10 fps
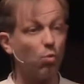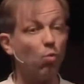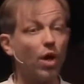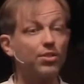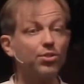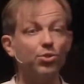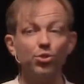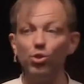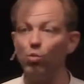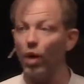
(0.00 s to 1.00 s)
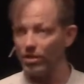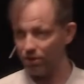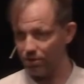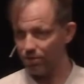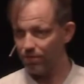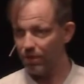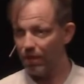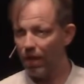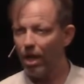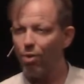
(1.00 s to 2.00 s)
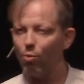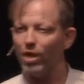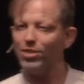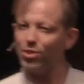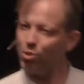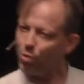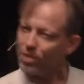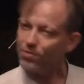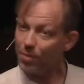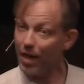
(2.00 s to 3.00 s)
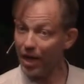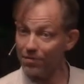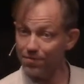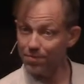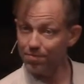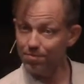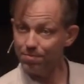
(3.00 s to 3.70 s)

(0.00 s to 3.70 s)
What do you want? What do you want from life?